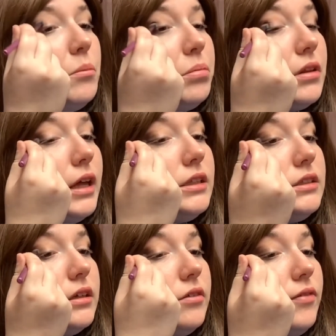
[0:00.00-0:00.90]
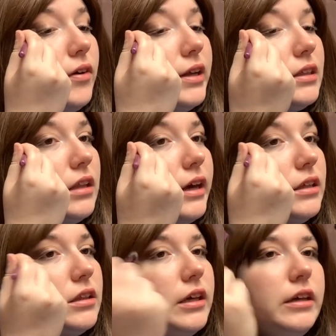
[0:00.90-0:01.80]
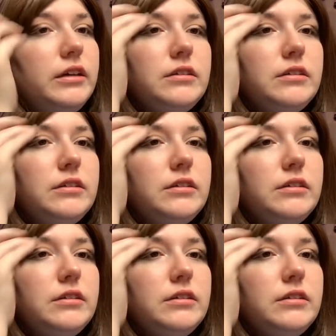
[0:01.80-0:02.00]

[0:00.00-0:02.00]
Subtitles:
blend it very lightly.